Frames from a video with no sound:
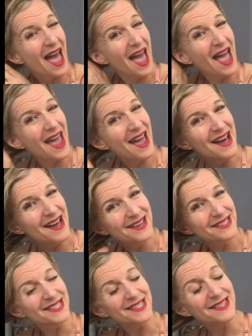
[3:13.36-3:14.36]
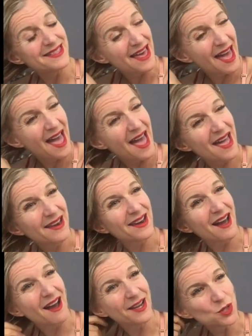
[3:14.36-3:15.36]
And then
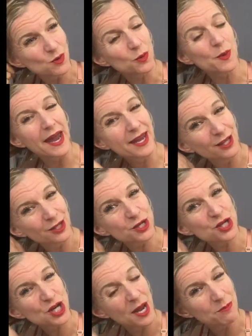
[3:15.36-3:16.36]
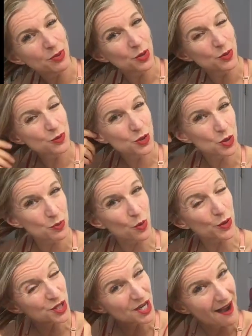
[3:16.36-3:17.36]
I do a regular shampoo two
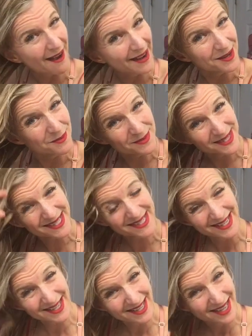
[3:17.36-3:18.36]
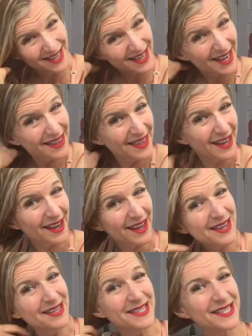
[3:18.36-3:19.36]
more times and then I
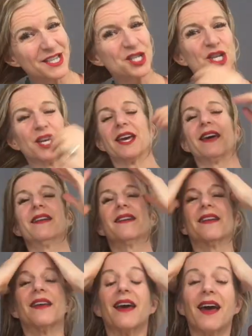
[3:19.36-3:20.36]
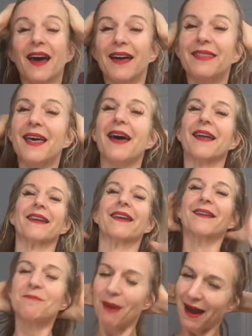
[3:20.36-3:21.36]
condition it. And then
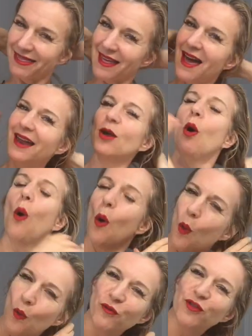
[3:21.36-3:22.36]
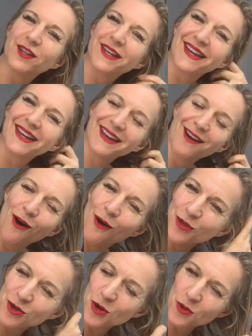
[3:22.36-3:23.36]
by then, hopefully all
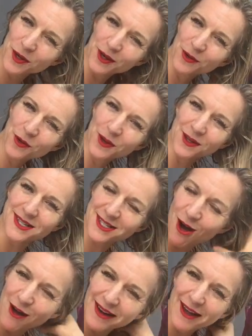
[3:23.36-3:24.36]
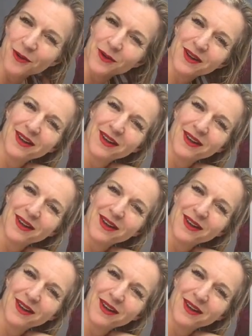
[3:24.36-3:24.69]
the coconut oil has gotten out.